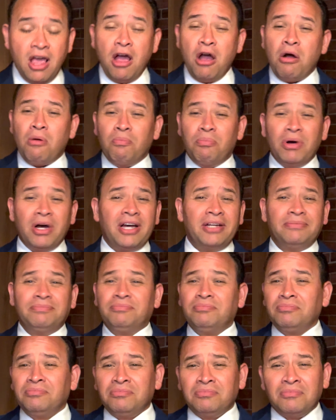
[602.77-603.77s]
But
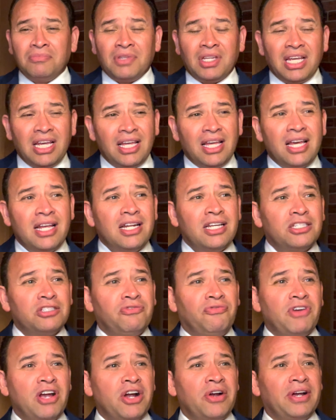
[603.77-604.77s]
it is
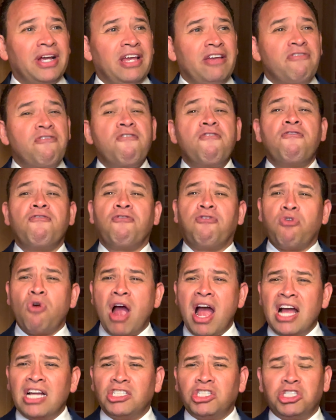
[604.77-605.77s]
very
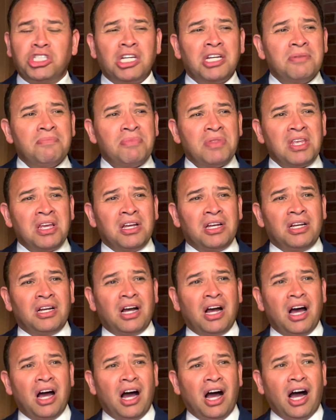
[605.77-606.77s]
fresh,
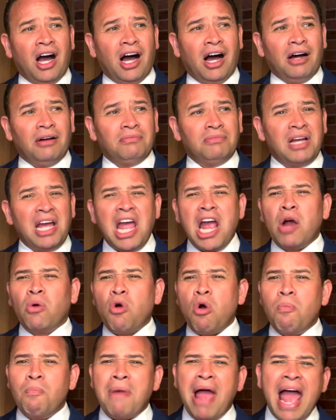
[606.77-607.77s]

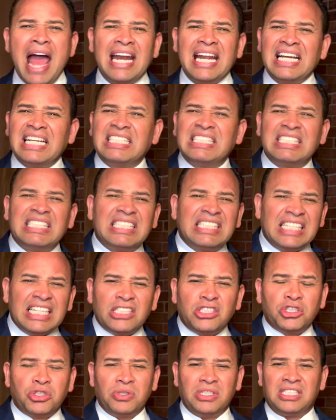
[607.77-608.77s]
aromatic,
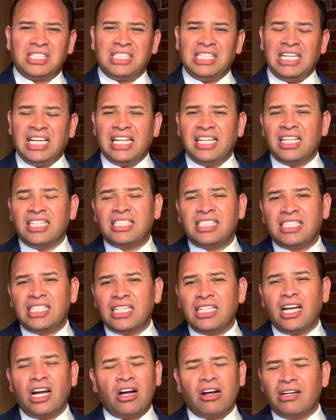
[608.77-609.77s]
citrusy, and
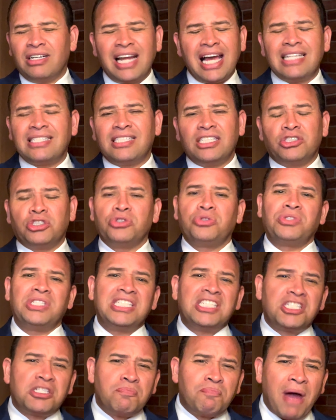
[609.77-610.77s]
not citrusy,
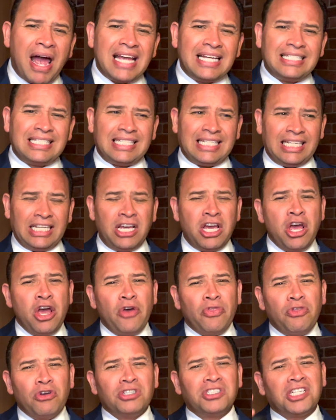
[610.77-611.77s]
spicy.
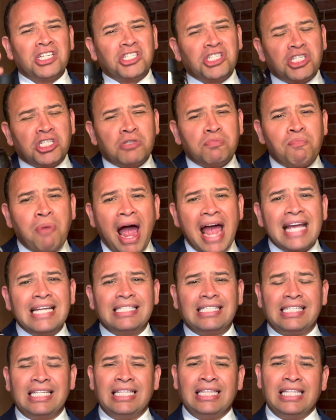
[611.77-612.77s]
There's a
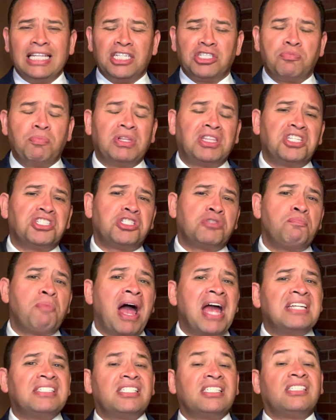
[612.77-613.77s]
spice in this, but the
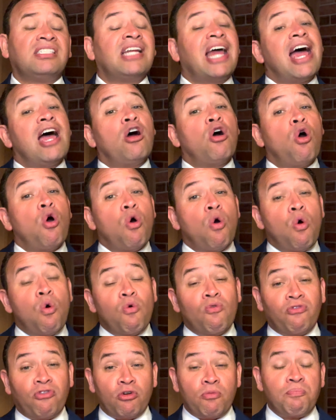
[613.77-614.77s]
spice is not
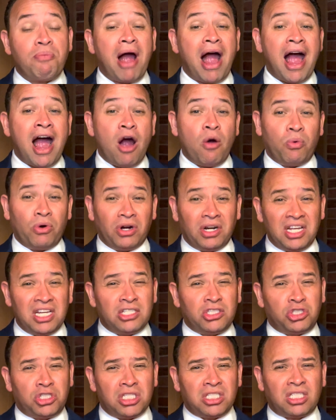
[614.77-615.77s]
overpowered.
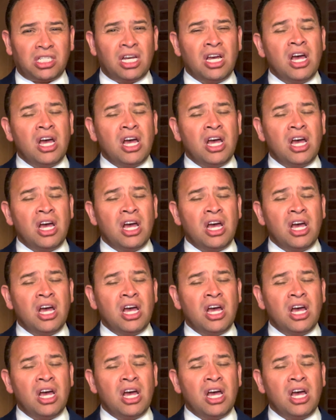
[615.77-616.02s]
It's just